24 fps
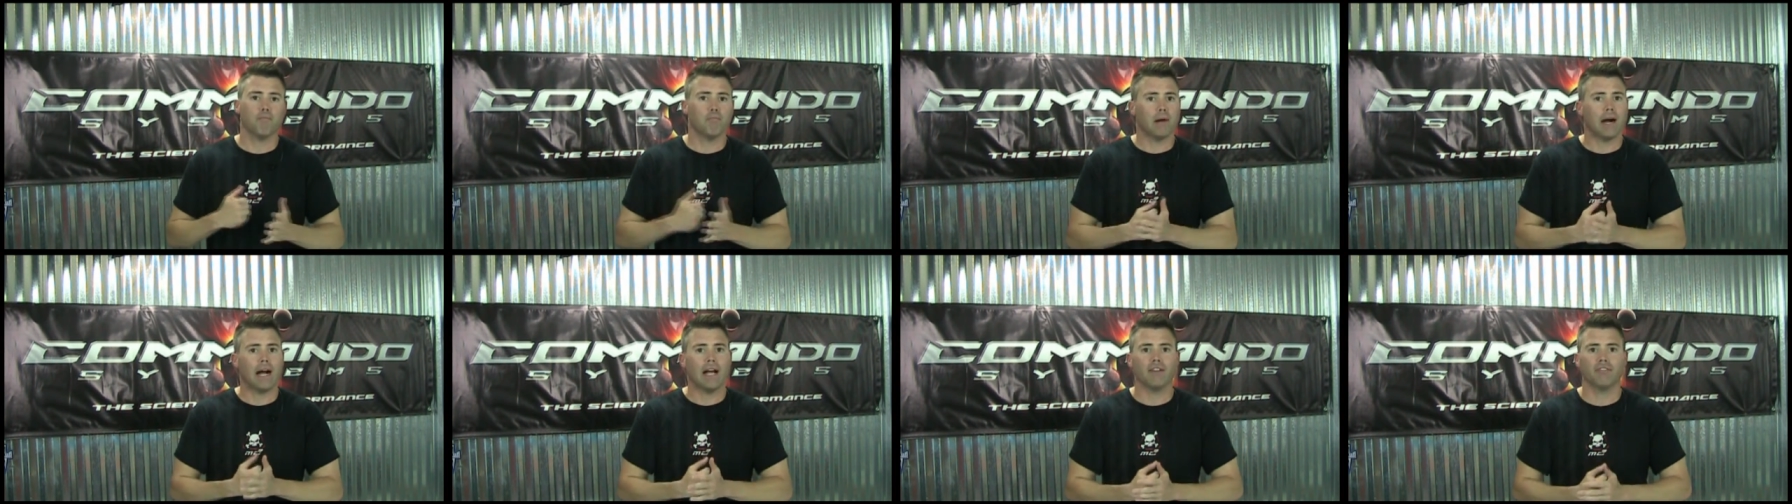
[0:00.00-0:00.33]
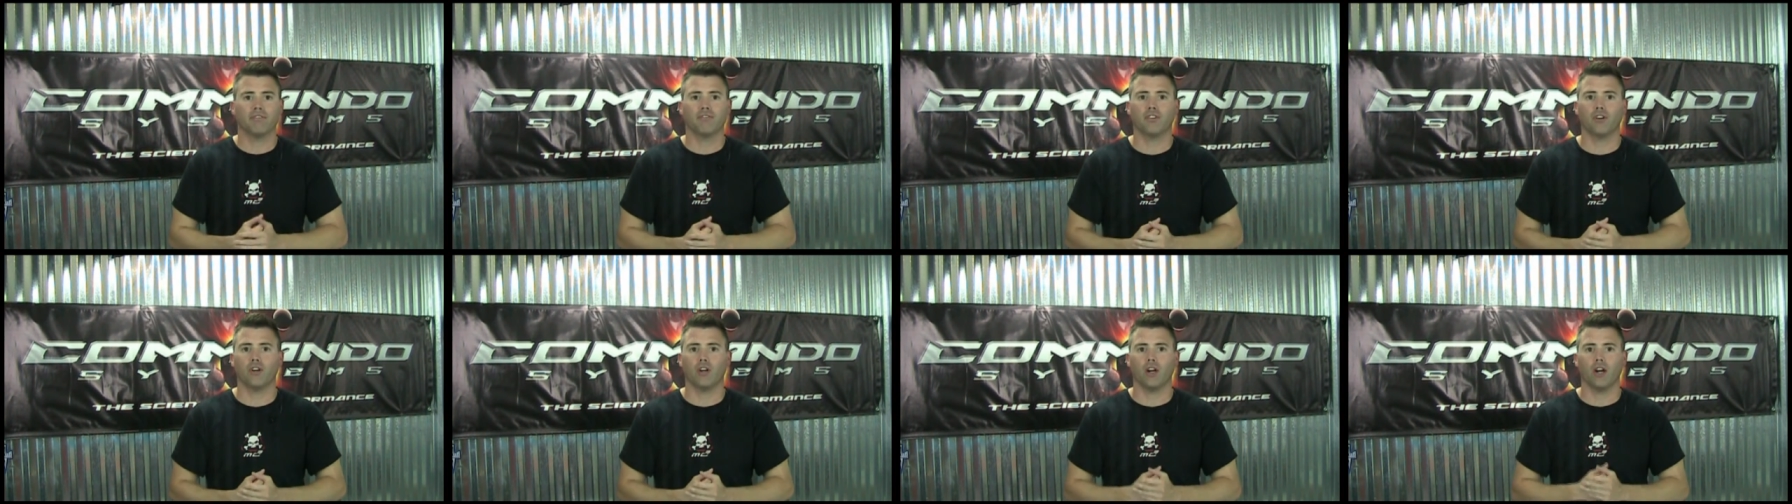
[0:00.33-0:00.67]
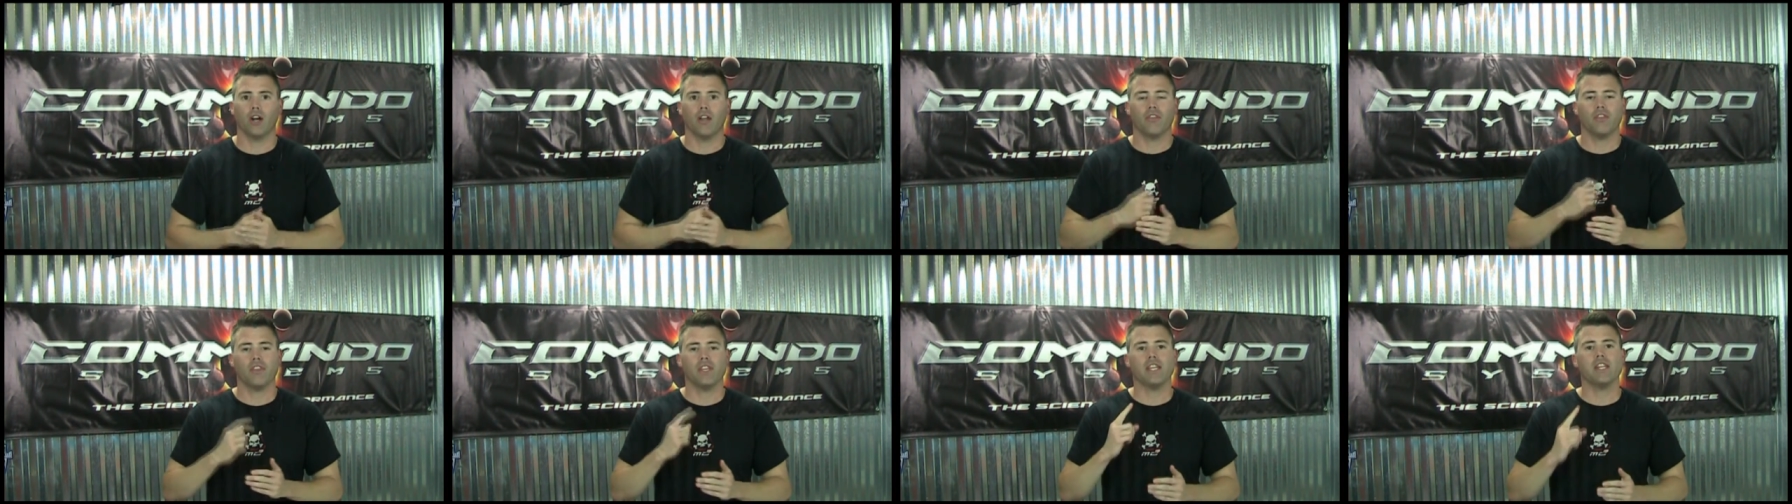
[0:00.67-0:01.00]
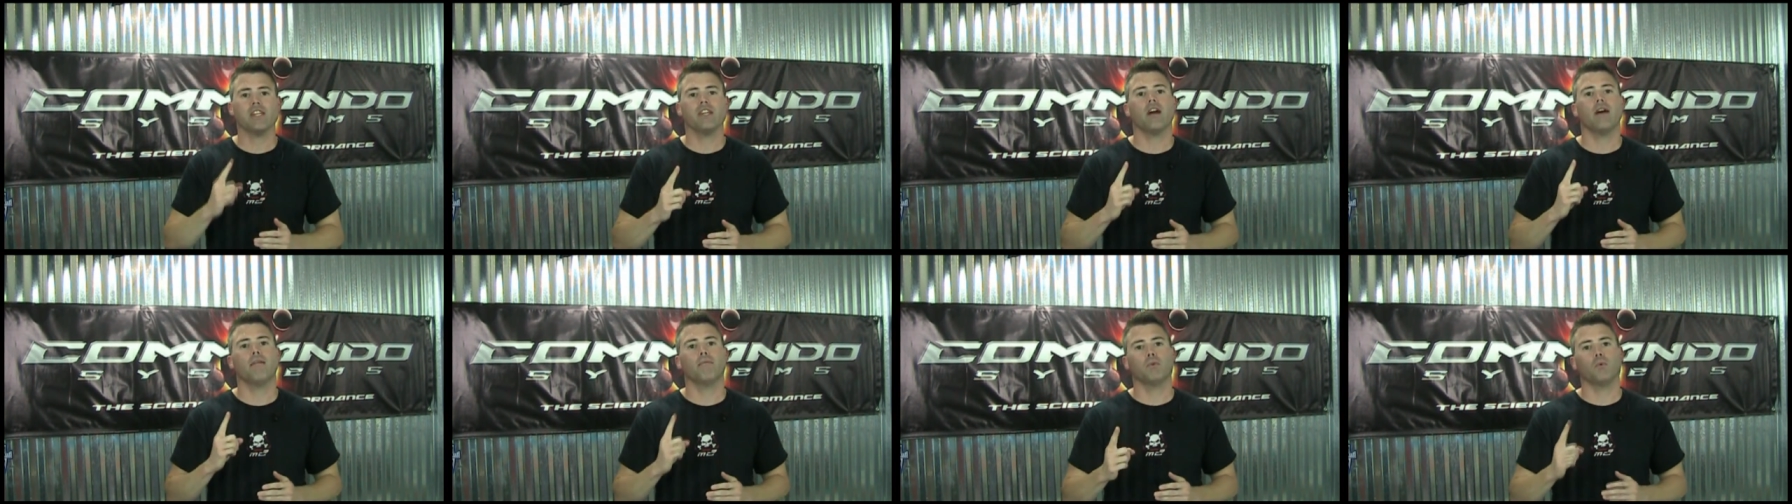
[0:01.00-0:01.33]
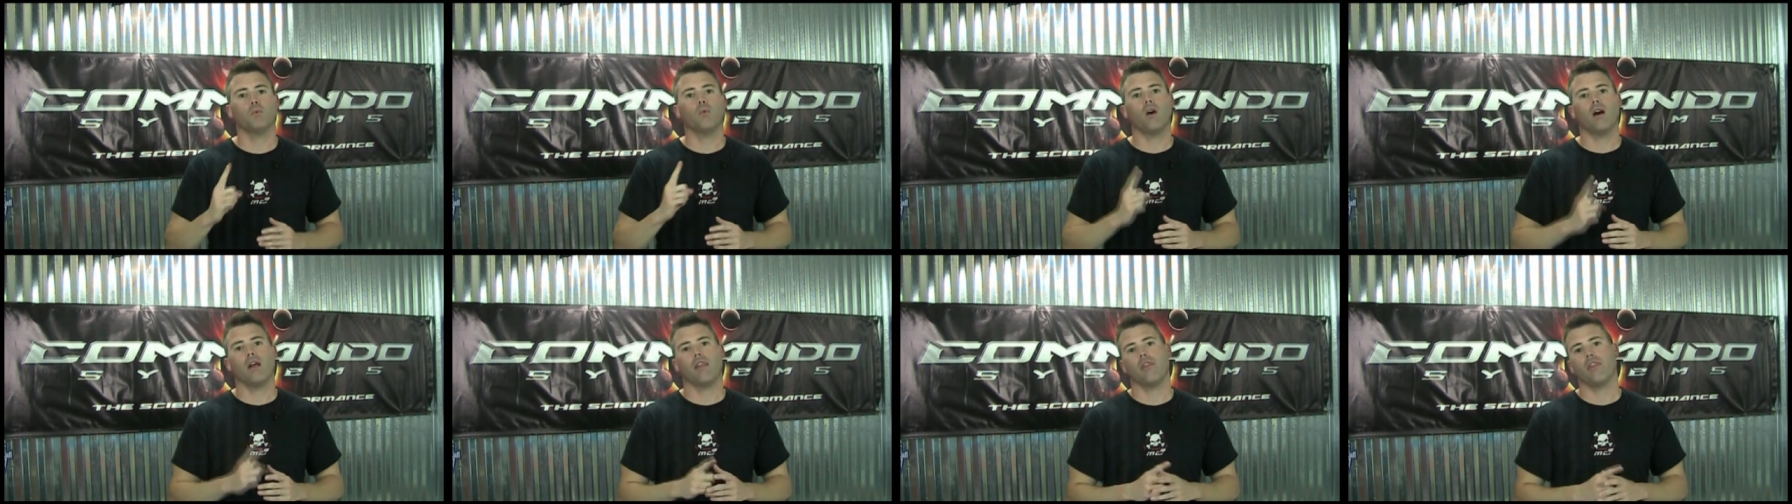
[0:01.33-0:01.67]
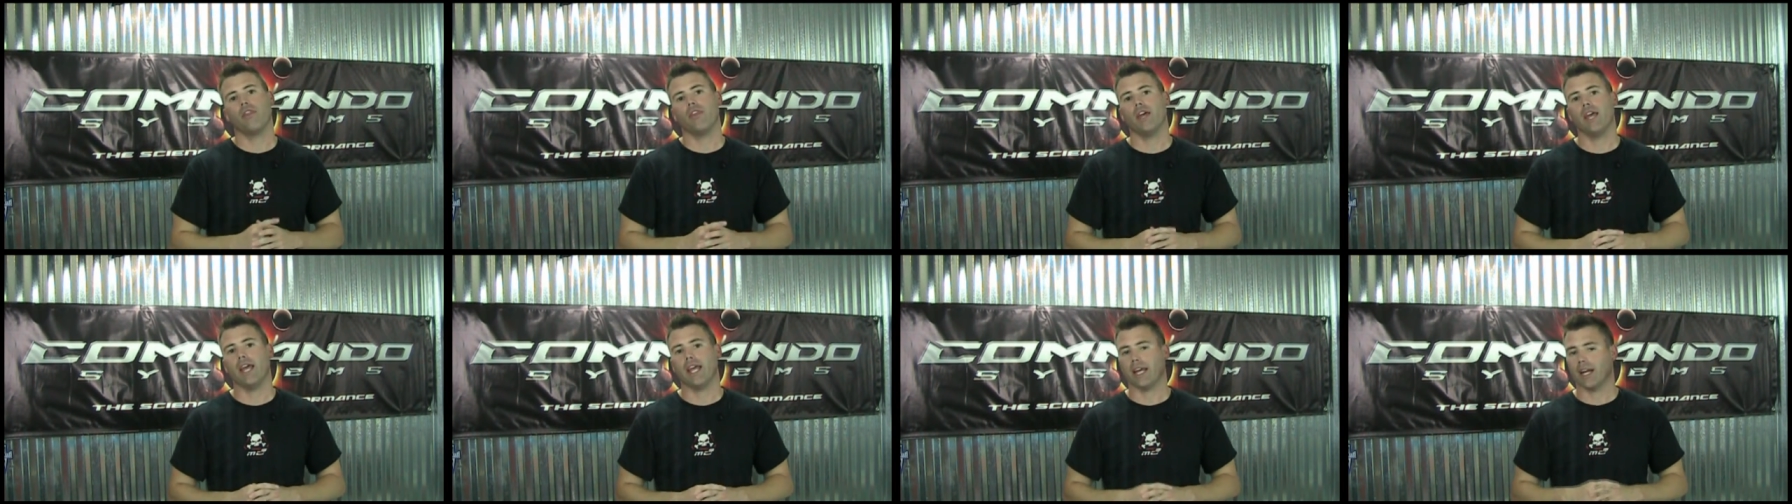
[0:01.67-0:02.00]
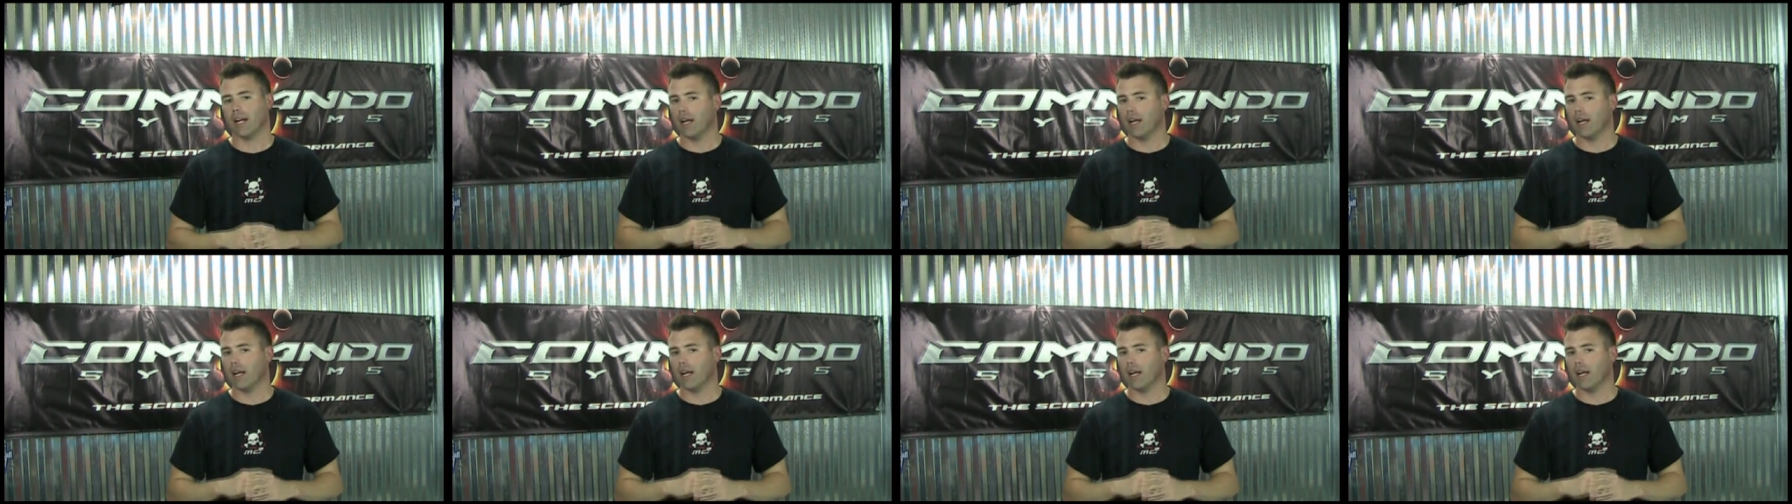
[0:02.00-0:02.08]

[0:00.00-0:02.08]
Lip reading: by far, the #1 thing.